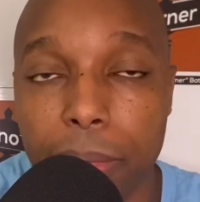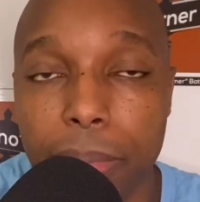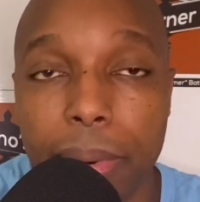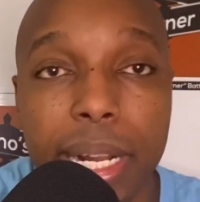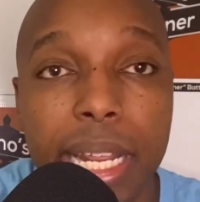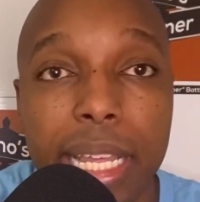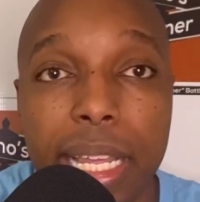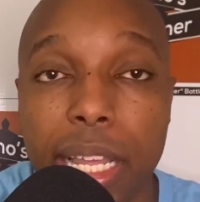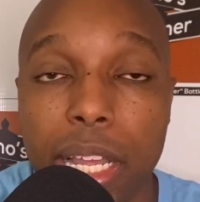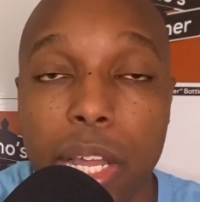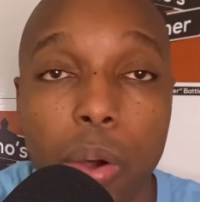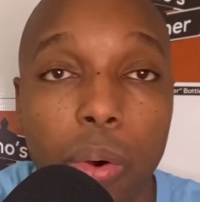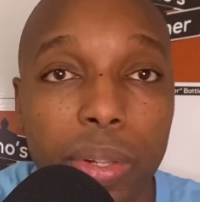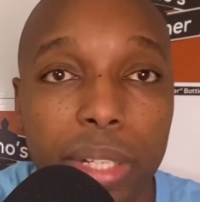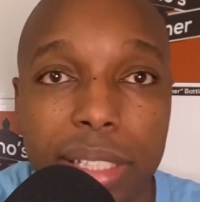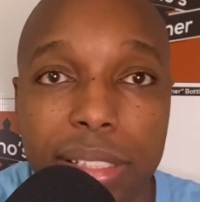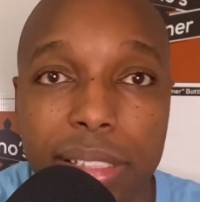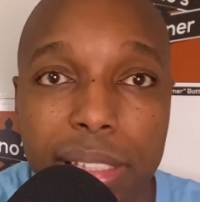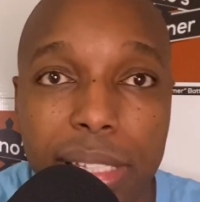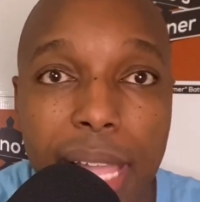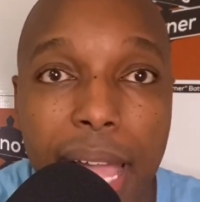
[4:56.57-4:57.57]
But he can go in the
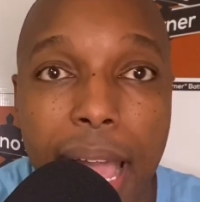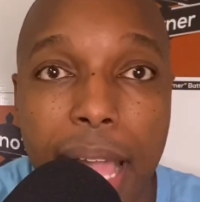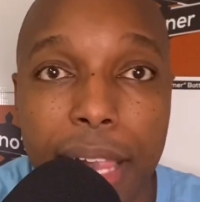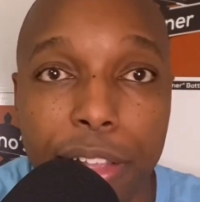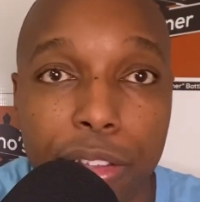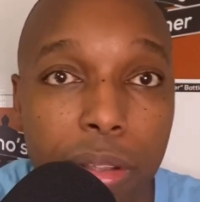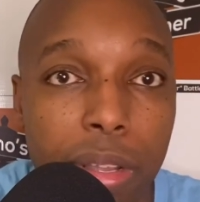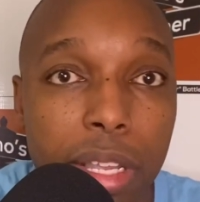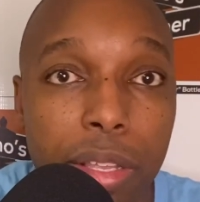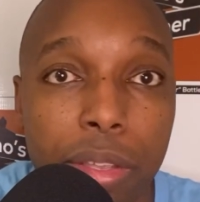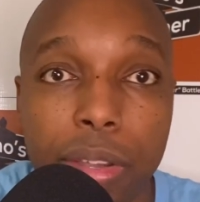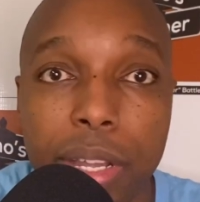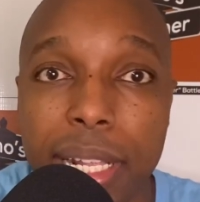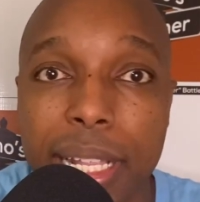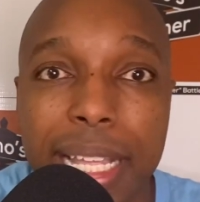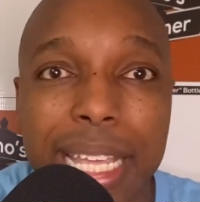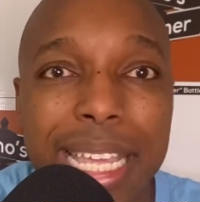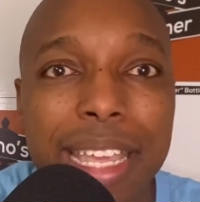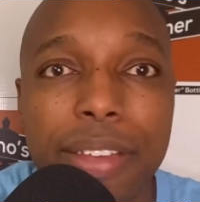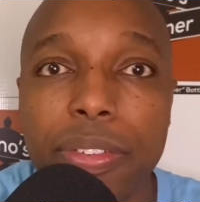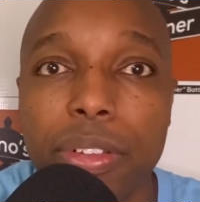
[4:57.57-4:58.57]
slot. You can
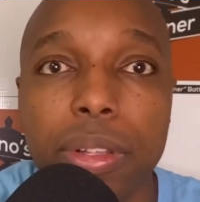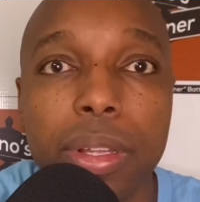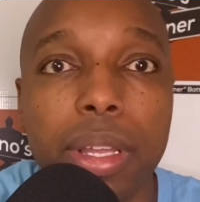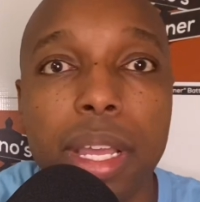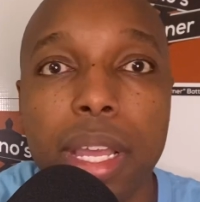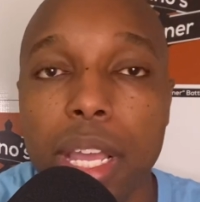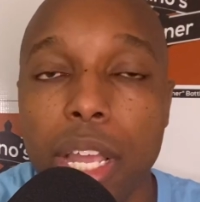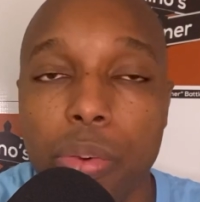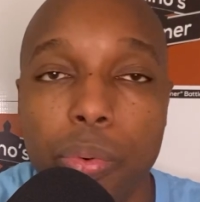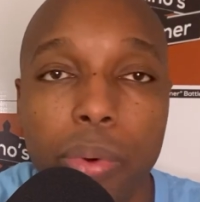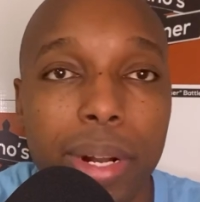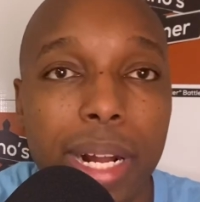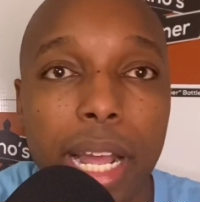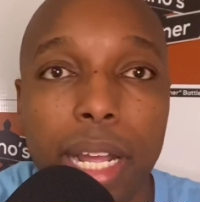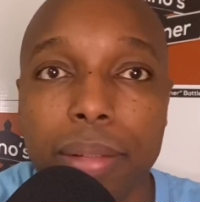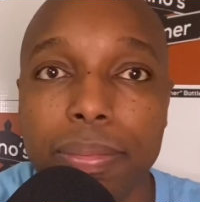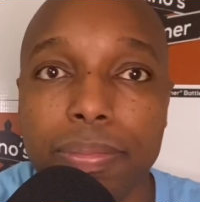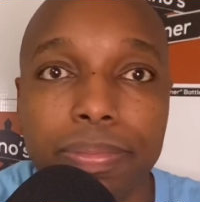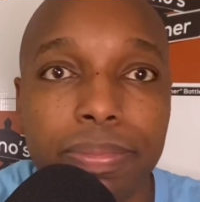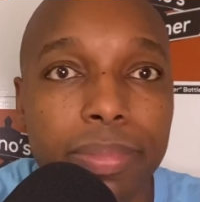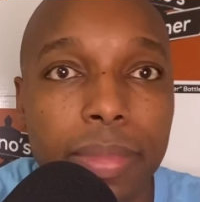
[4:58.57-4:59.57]
even run
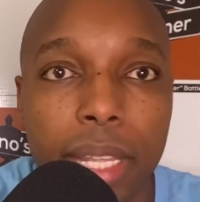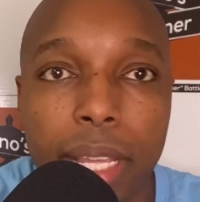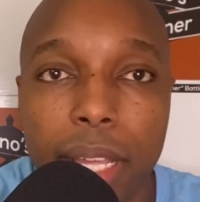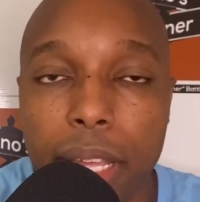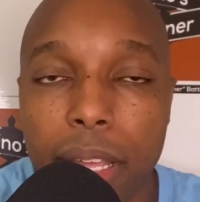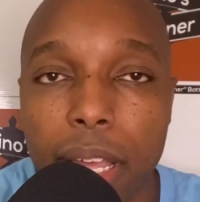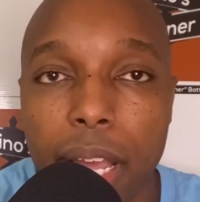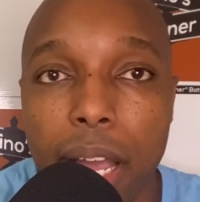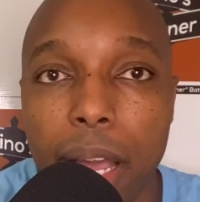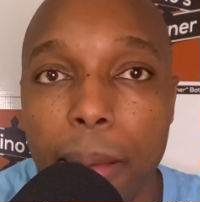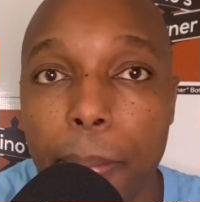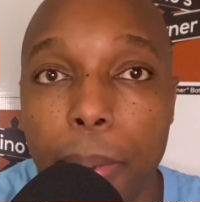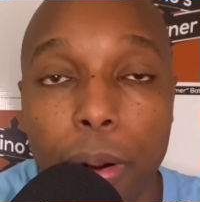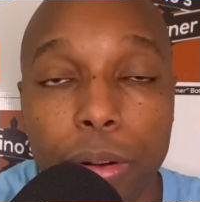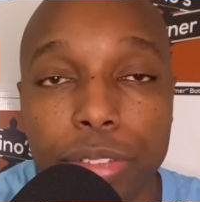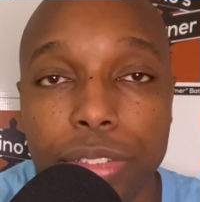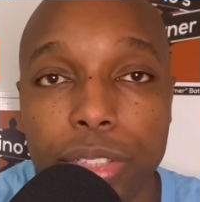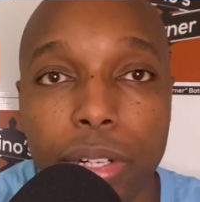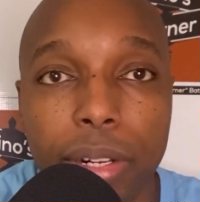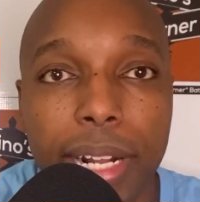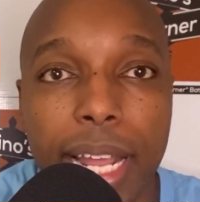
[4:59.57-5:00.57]
out
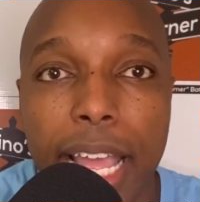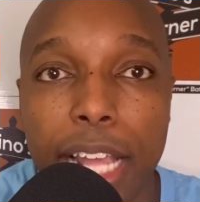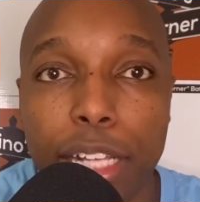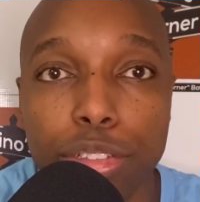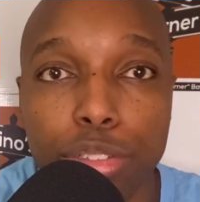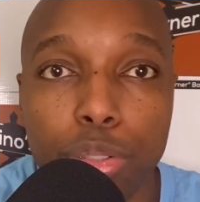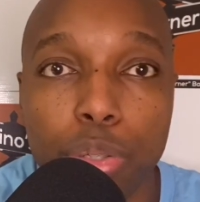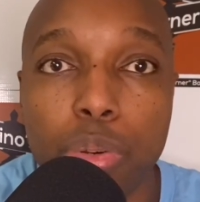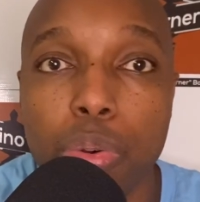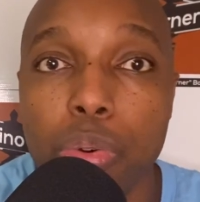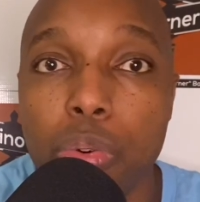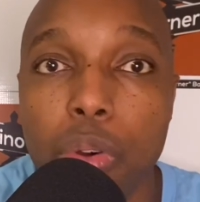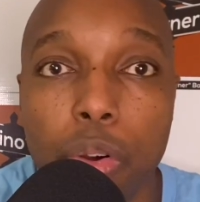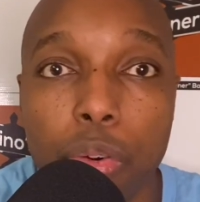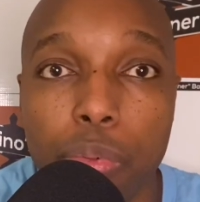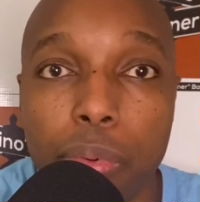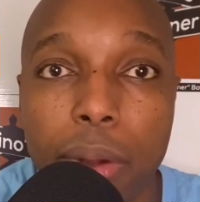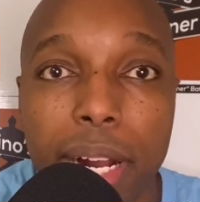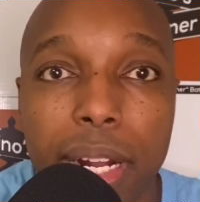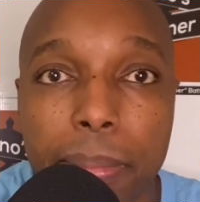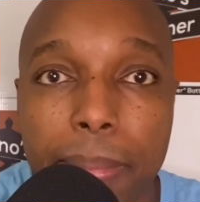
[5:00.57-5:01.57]
personnel that has two
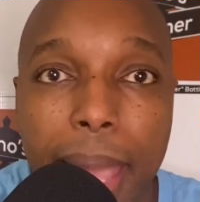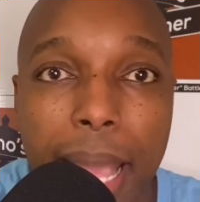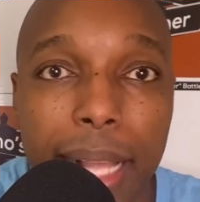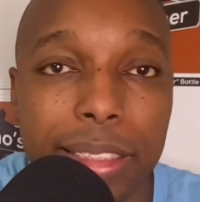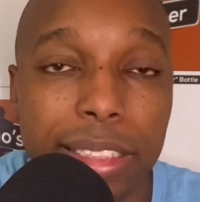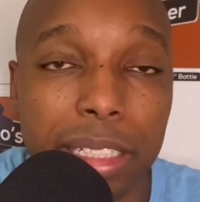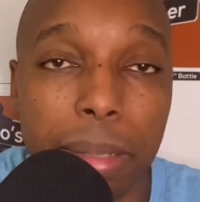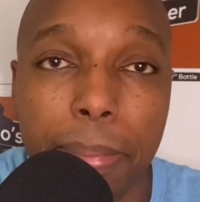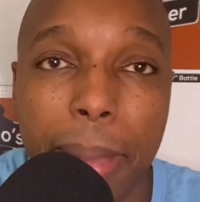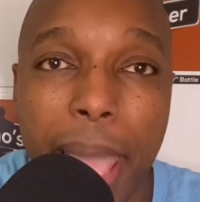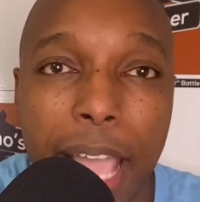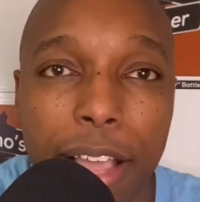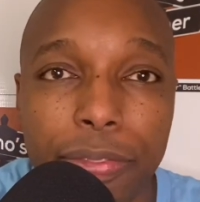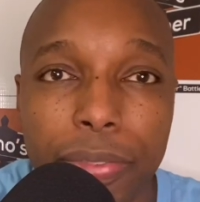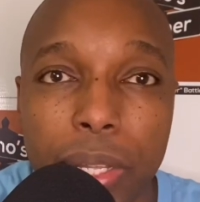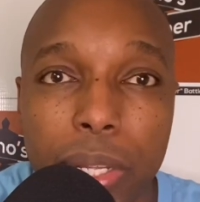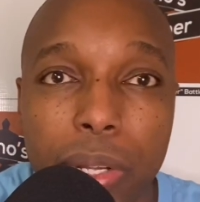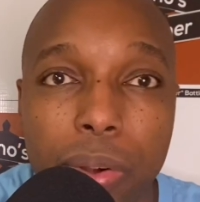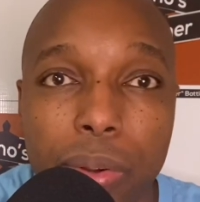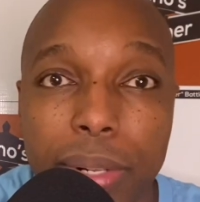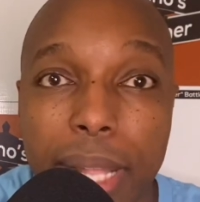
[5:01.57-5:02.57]
running backs in the
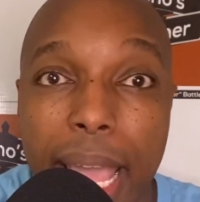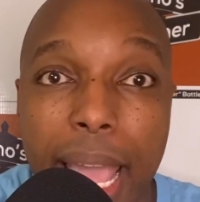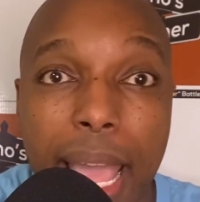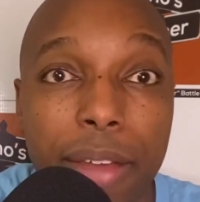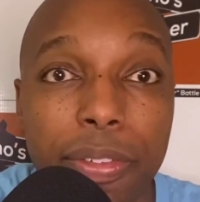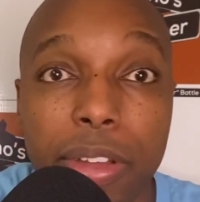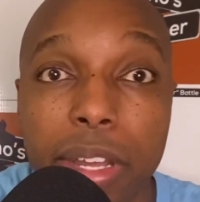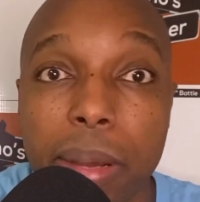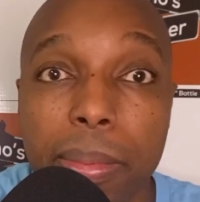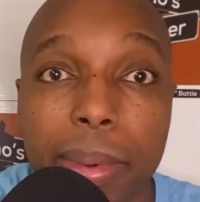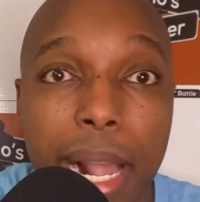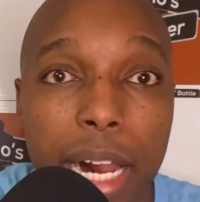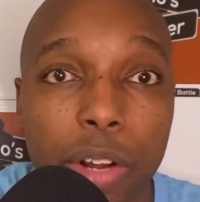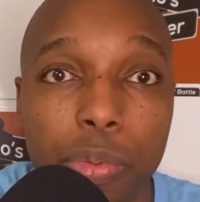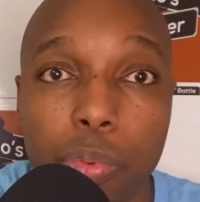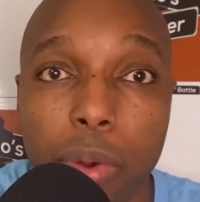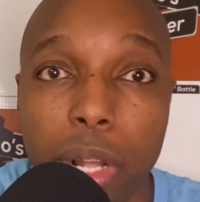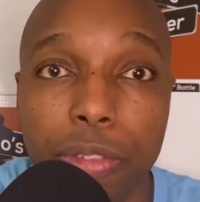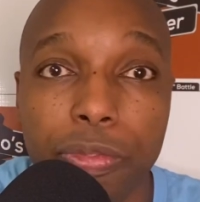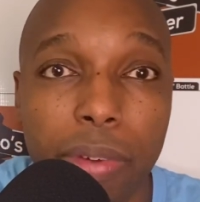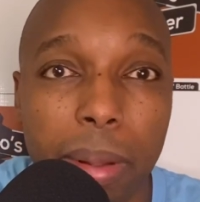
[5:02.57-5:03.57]
backfield, have him kind of
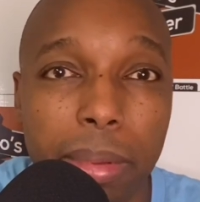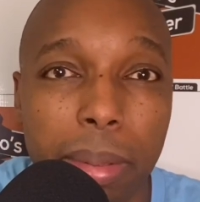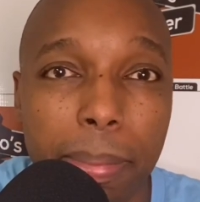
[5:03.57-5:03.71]
run from the